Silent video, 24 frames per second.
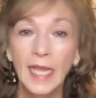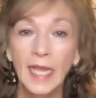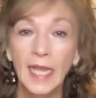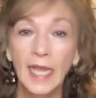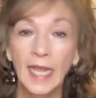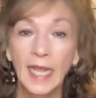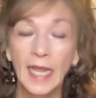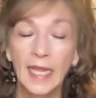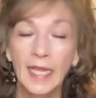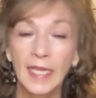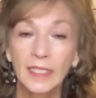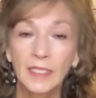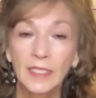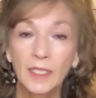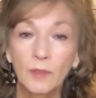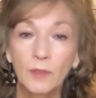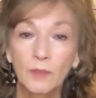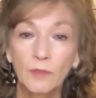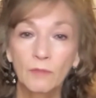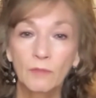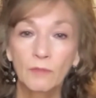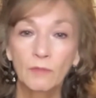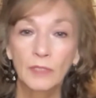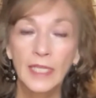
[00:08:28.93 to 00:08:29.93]
And
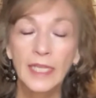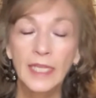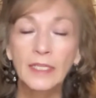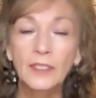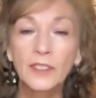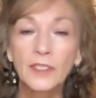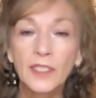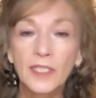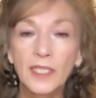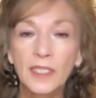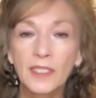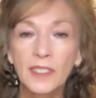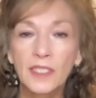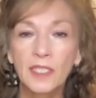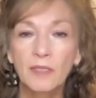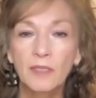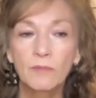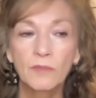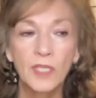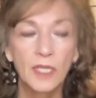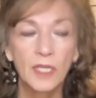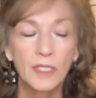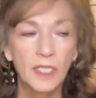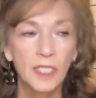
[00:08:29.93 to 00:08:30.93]
the legal system
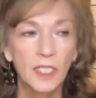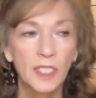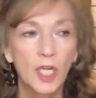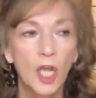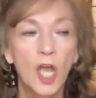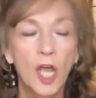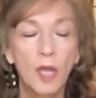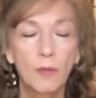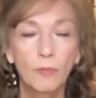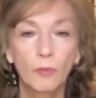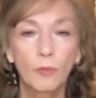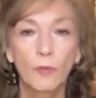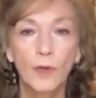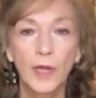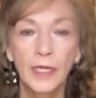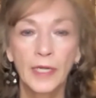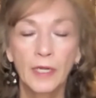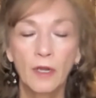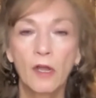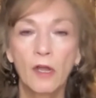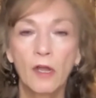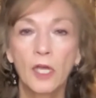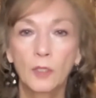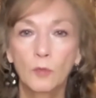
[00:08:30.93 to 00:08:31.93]
doesn't operate
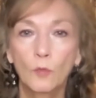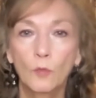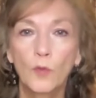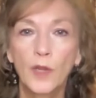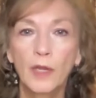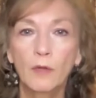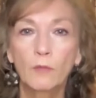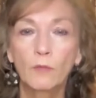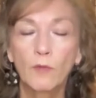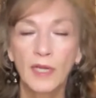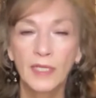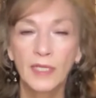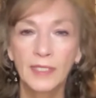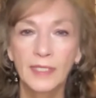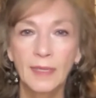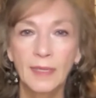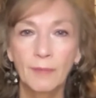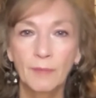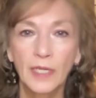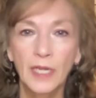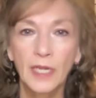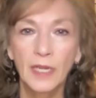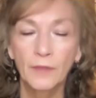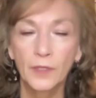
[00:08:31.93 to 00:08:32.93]
on we arrest
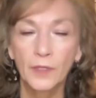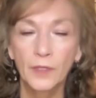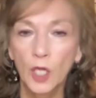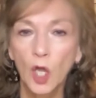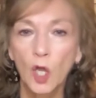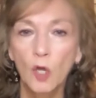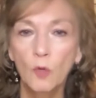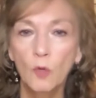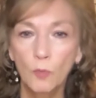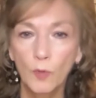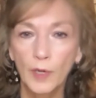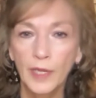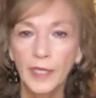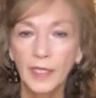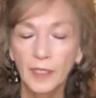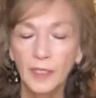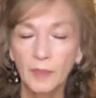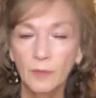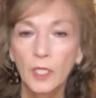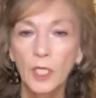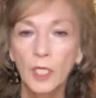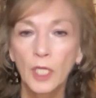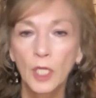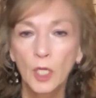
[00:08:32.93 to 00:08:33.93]
somebody and then hope we
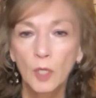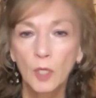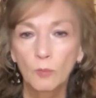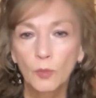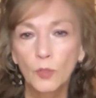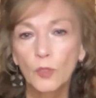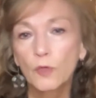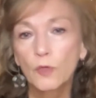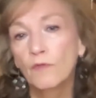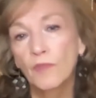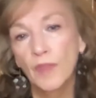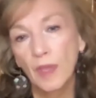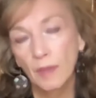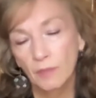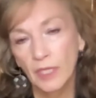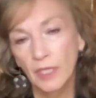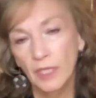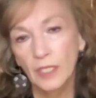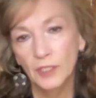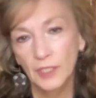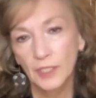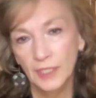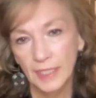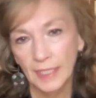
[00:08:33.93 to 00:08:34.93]
can prove them
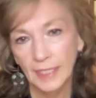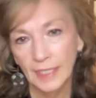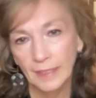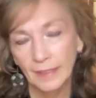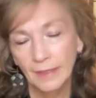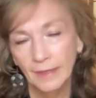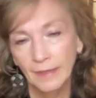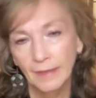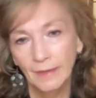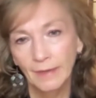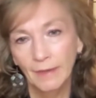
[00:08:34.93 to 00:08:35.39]
guilty.